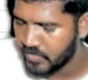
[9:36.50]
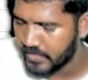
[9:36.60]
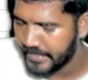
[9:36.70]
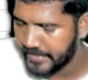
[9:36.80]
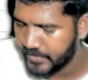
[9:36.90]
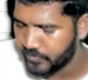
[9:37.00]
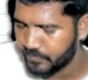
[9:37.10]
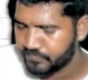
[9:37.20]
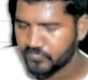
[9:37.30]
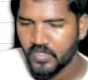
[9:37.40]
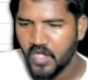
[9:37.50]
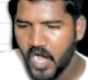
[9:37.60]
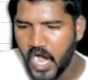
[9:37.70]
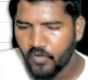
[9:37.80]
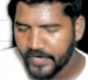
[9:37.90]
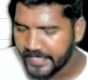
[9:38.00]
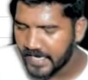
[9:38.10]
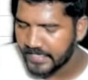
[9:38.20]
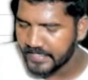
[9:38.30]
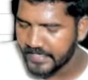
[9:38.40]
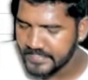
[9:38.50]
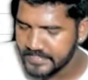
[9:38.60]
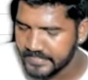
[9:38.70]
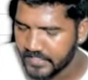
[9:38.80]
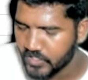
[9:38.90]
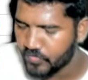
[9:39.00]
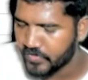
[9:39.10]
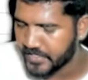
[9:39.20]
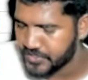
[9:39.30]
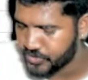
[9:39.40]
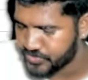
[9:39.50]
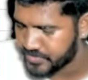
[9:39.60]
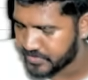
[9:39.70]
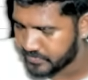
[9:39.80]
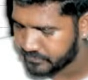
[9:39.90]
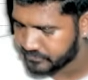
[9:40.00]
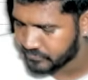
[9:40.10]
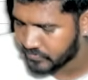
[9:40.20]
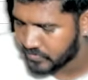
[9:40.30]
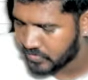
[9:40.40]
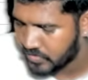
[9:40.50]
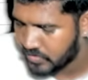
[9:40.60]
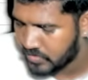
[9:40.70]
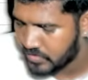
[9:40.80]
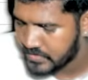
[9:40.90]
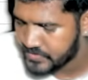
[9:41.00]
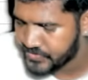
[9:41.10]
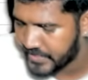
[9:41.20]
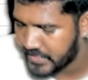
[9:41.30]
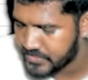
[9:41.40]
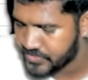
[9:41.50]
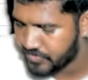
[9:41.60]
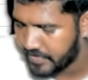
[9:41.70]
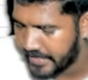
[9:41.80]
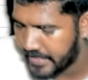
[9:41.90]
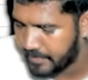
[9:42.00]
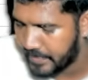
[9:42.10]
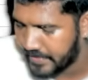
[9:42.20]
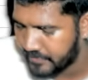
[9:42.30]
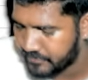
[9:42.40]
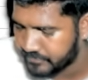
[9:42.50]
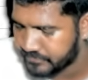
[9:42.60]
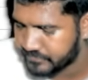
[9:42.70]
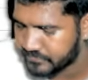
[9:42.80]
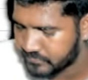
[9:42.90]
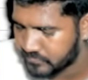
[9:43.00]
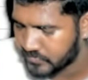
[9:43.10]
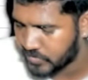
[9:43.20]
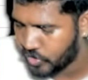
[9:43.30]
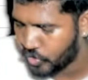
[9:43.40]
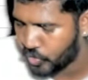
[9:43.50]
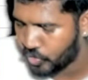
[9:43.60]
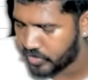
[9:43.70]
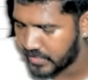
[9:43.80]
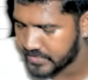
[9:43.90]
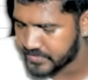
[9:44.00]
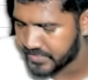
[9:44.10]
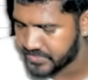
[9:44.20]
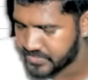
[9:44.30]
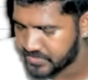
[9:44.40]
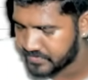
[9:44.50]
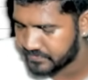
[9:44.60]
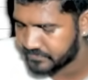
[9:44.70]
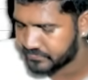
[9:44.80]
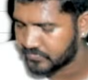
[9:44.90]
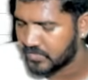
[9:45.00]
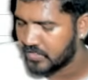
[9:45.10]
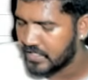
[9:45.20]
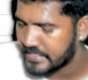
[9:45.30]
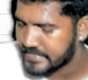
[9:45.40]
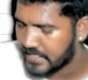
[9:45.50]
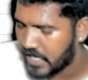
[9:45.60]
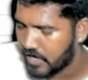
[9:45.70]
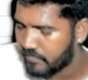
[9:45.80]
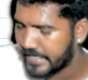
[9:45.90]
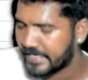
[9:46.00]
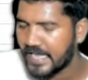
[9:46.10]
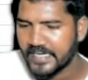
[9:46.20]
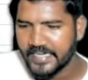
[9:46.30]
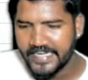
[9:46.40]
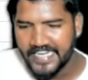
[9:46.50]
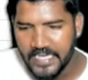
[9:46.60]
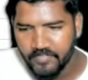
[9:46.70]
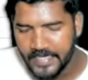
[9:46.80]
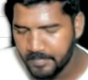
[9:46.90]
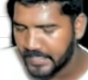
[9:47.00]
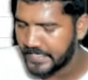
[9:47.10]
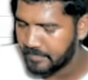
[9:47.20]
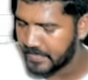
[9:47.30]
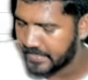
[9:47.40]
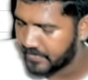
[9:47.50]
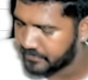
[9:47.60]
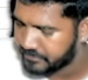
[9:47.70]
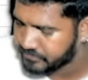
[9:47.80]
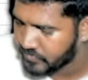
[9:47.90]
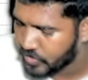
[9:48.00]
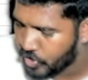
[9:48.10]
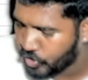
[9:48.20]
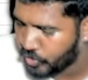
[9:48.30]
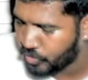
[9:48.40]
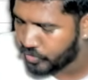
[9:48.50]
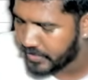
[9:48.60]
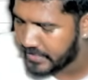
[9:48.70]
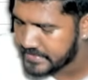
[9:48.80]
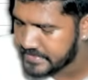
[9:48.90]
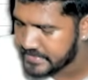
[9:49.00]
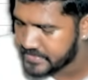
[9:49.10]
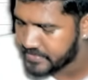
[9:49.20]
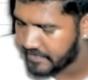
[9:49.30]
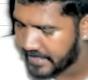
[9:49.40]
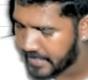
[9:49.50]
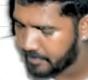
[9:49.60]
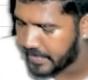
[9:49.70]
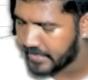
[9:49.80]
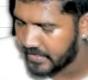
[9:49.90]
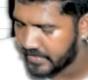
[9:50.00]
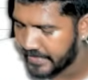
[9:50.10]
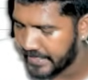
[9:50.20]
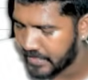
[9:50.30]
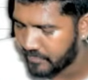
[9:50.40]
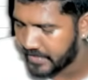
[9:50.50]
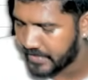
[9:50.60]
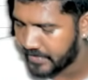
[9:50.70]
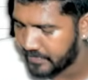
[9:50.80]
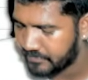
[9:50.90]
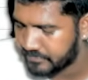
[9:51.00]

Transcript: into, how I calculate asset turnover ratio, sir? Sales divided by total assets. Sir, how I calculate equity multiplier? Total assets divided by equity.